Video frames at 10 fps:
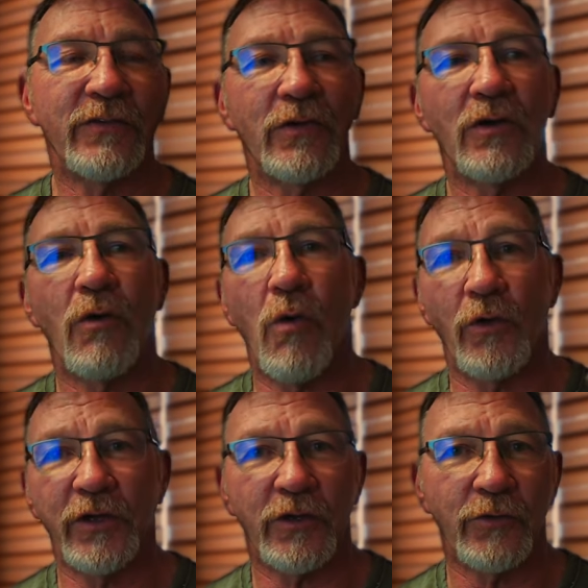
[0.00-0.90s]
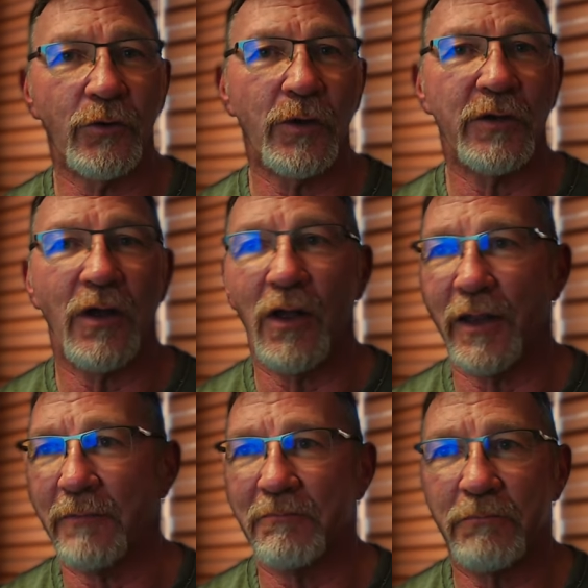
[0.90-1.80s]
visa or you can do it
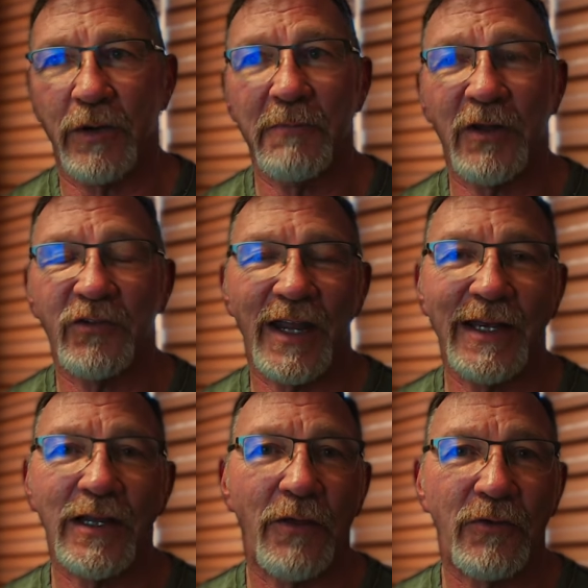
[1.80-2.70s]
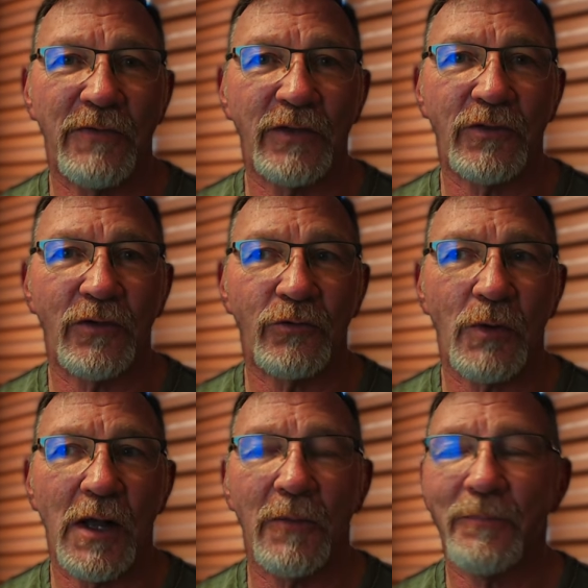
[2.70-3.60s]
on pretty much any other visa as
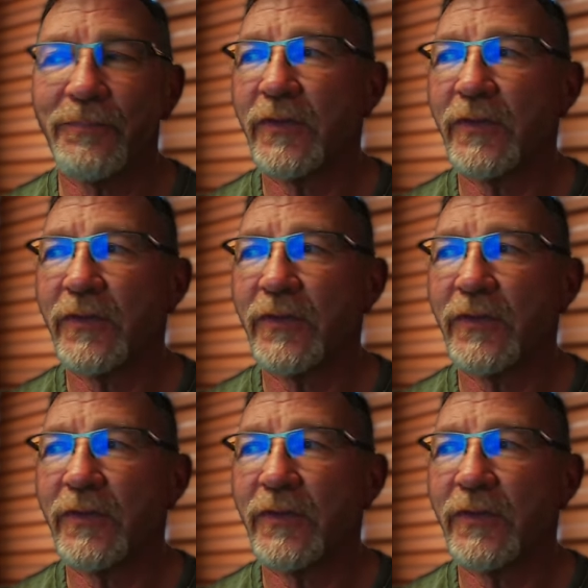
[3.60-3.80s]
well.